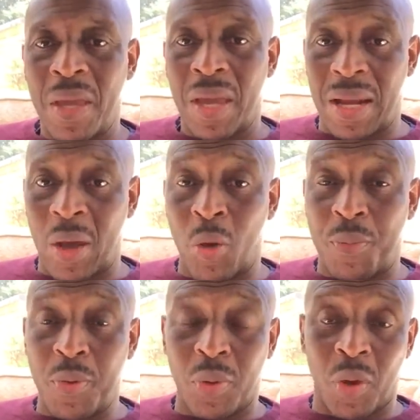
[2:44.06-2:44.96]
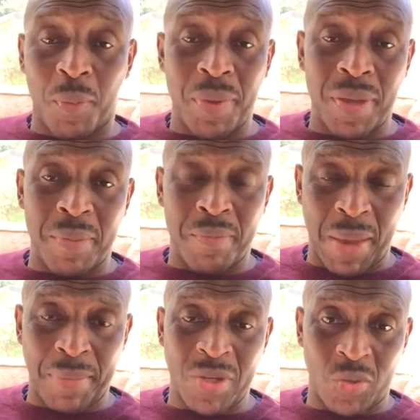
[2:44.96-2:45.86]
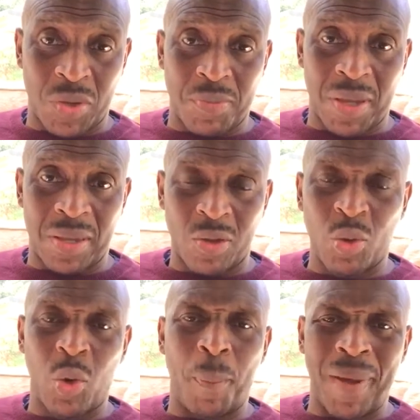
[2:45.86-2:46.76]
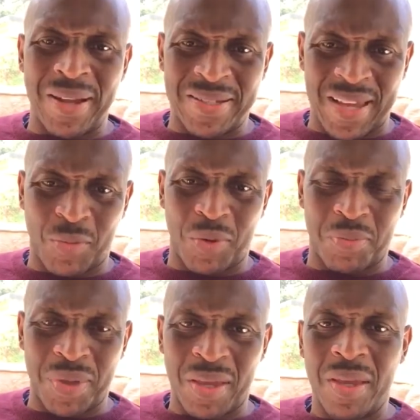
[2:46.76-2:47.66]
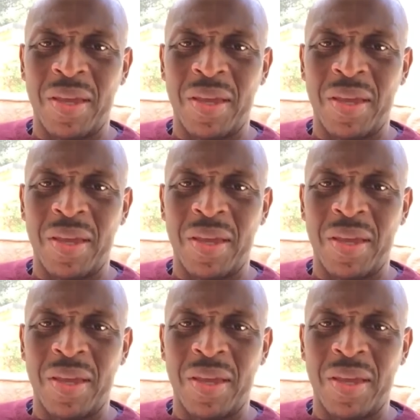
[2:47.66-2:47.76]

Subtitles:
And I hope you'll all be members with me. You'll all partake with me.